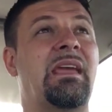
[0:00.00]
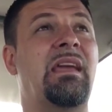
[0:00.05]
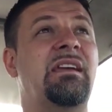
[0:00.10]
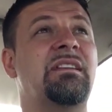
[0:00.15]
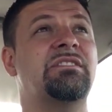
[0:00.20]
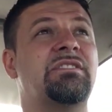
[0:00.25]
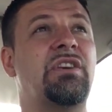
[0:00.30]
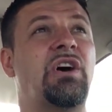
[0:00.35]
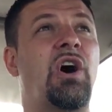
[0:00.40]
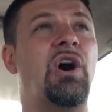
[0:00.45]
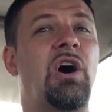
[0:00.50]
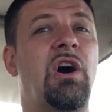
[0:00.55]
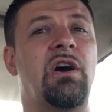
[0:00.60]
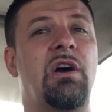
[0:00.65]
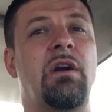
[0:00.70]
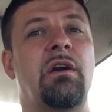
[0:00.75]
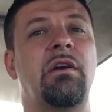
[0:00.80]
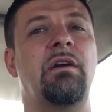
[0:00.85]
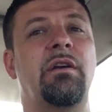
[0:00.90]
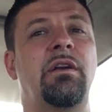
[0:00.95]
it's
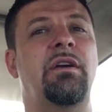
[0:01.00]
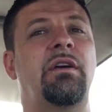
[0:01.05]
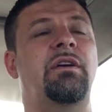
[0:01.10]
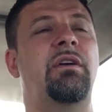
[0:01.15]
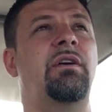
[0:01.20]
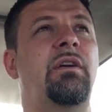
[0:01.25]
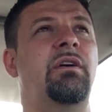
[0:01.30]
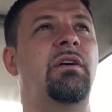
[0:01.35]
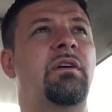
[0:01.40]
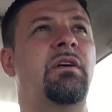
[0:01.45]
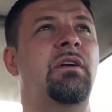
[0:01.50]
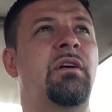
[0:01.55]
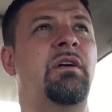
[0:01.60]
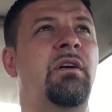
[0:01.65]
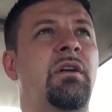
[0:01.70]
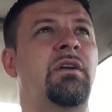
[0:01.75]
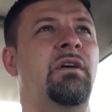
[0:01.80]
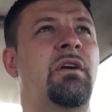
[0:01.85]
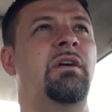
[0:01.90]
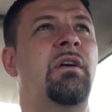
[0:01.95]
hard
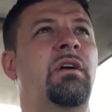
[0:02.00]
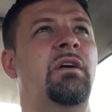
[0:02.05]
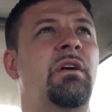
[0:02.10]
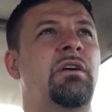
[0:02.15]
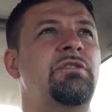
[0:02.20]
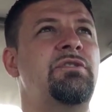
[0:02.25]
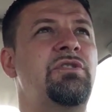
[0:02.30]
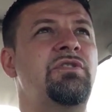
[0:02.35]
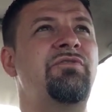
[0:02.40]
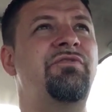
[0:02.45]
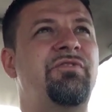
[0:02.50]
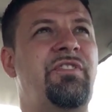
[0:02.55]
to